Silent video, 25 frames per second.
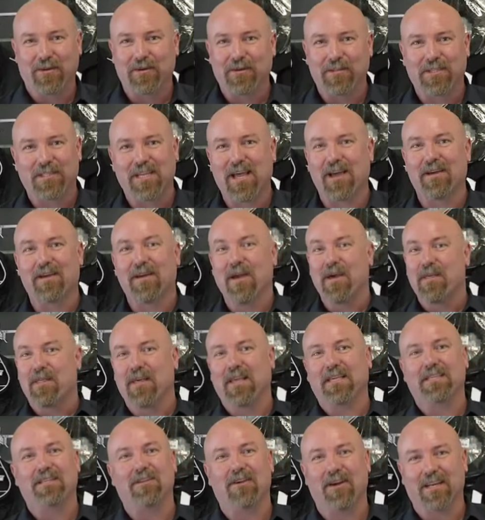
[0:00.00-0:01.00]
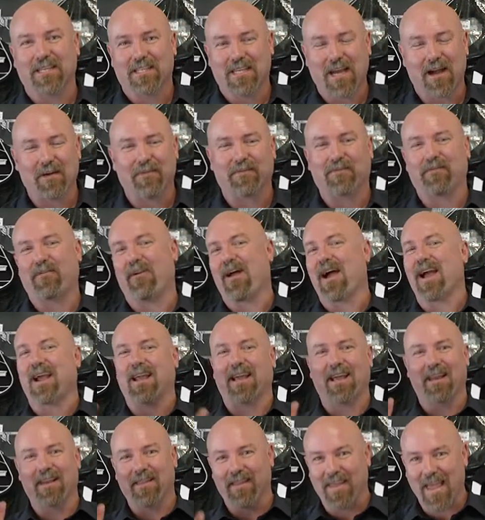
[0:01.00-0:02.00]
also things like Tough
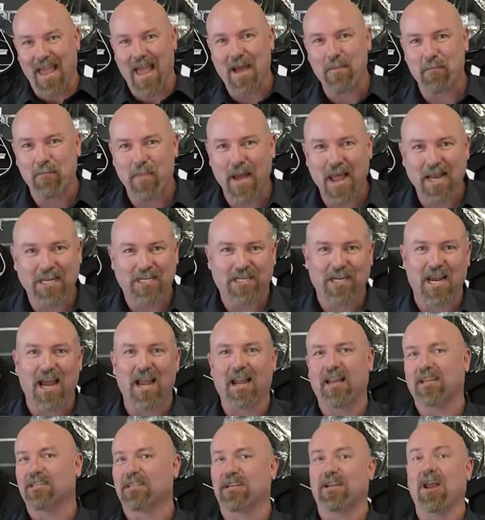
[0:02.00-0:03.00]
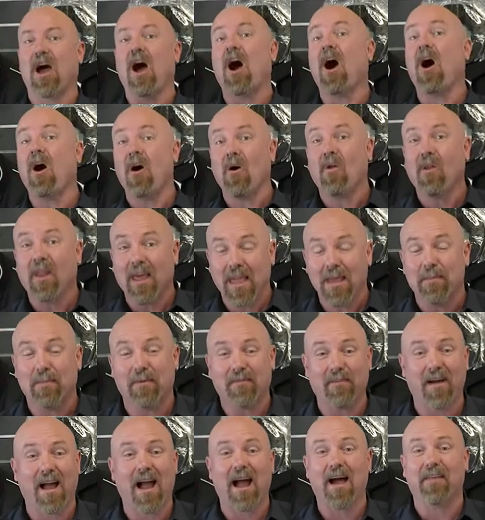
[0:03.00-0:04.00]
Truck and the Outback Challenge and a whole heap
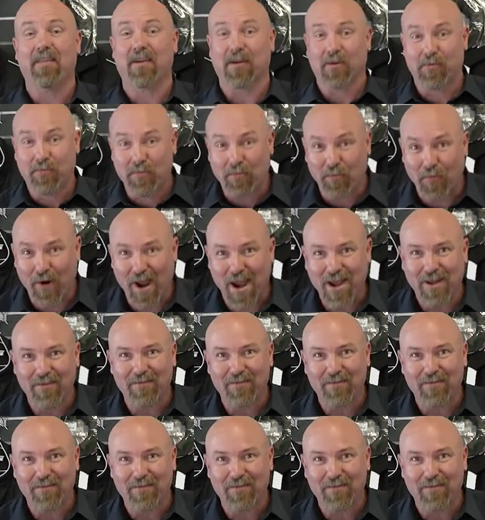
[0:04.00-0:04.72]
of other great